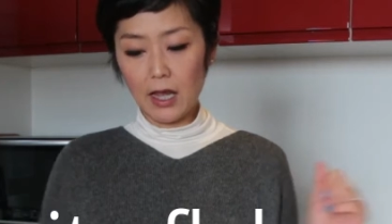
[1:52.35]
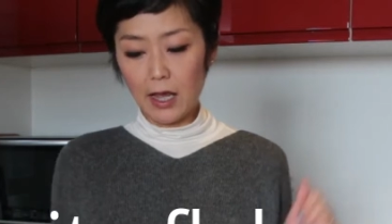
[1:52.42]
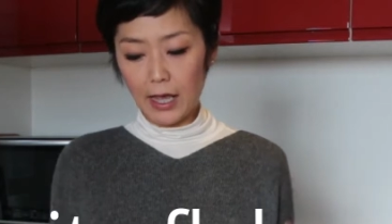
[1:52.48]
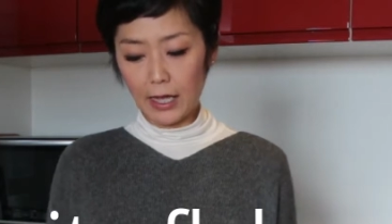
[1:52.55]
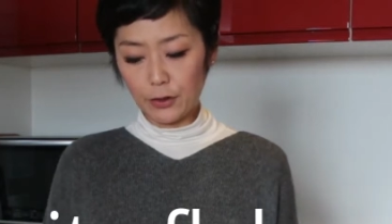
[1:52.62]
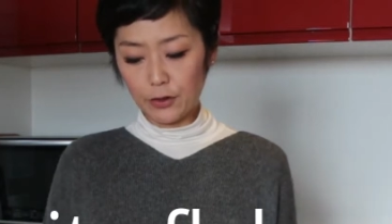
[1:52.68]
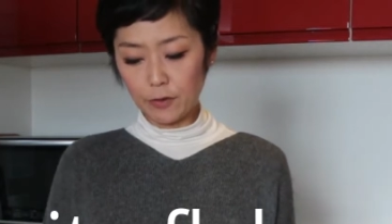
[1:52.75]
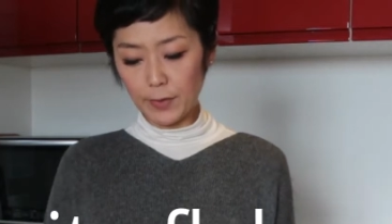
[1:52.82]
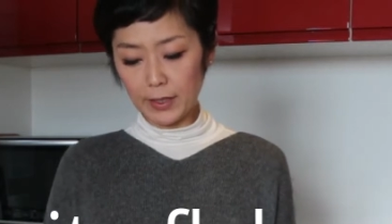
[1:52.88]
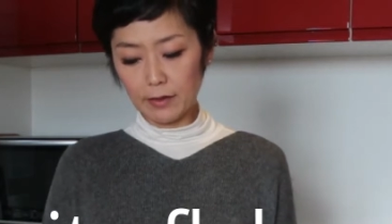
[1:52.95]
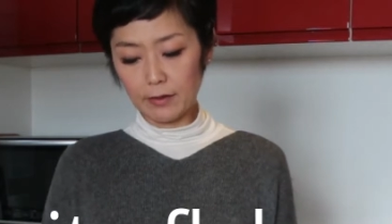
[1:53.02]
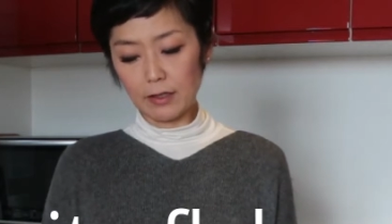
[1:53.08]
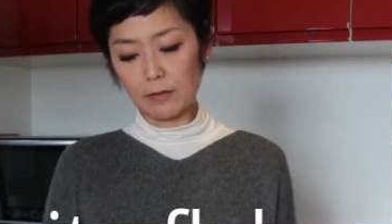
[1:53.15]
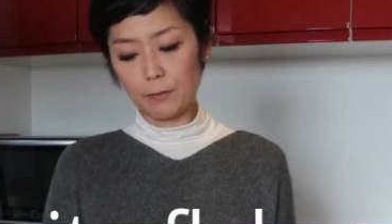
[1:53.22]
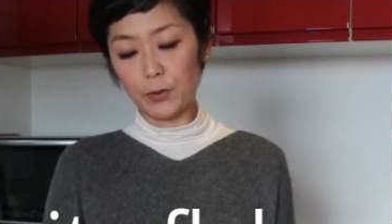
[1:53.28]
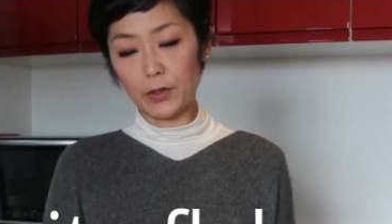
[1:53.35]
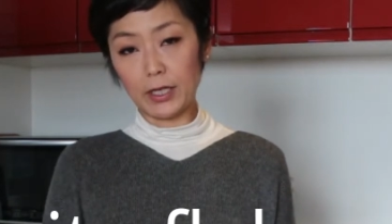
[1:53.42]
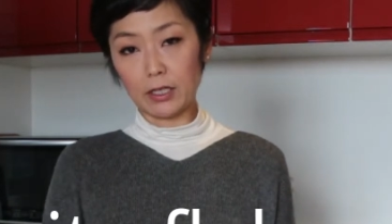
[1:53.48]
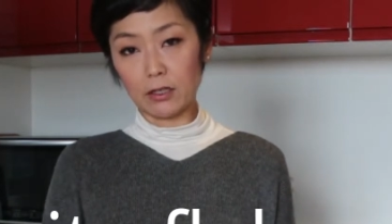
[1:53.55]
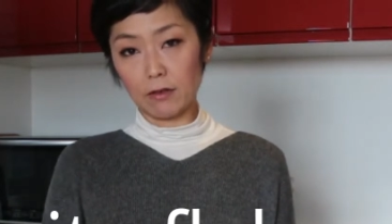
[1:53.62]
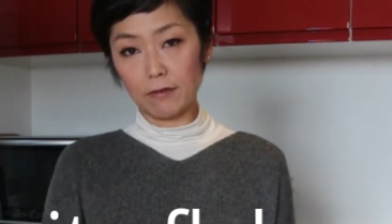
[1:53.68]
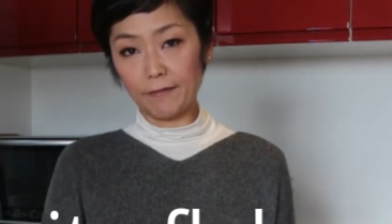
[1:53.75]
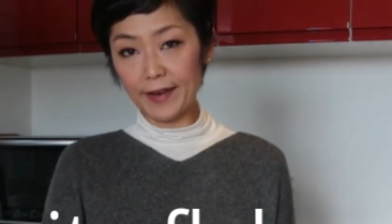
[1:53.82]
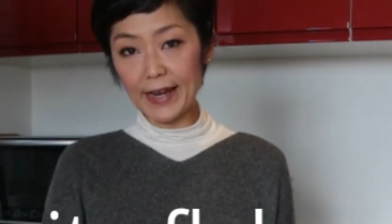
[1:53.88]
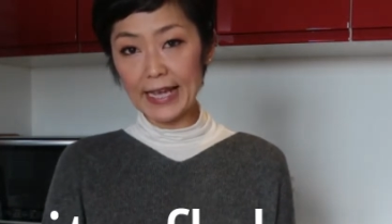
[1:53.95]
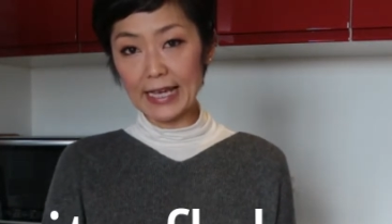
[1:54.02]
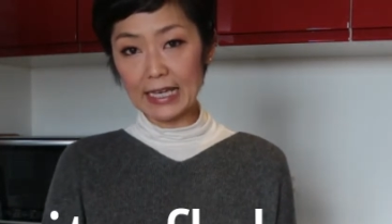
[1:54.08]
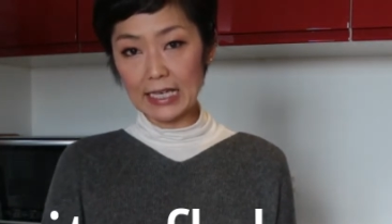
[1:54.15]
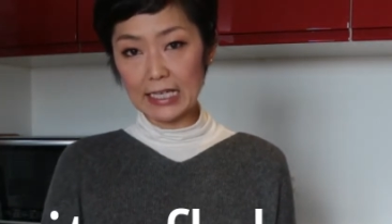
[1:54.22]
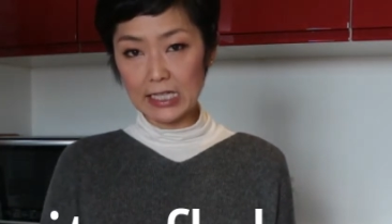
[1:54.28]
And to make this bonito
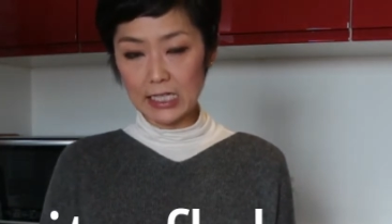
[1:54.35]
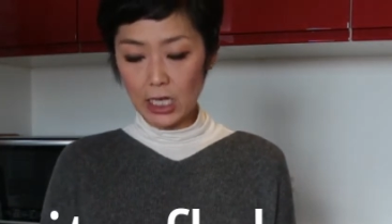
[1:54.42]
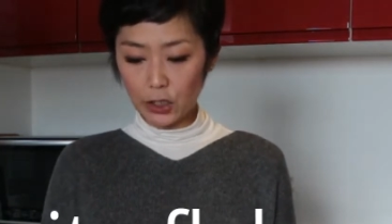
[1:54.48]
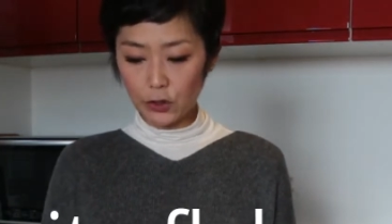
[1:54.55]
flakes,